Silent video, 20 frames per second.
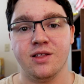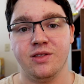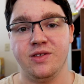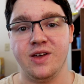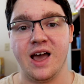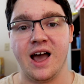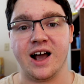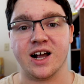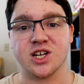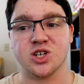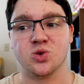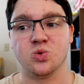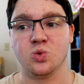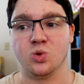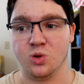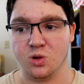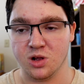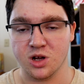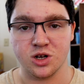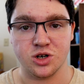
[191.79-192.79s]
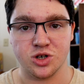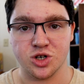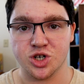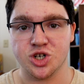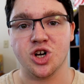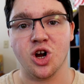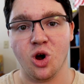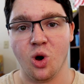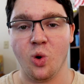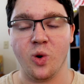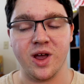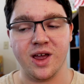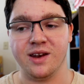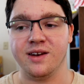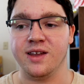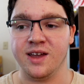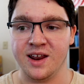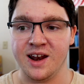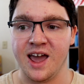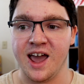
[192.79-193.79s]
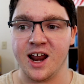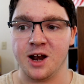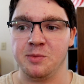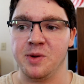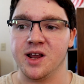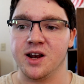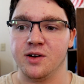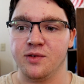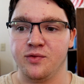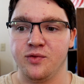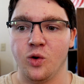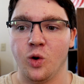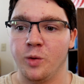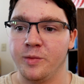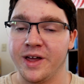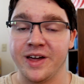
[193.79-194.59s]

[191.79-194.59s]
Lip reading: the actual show, in animated form.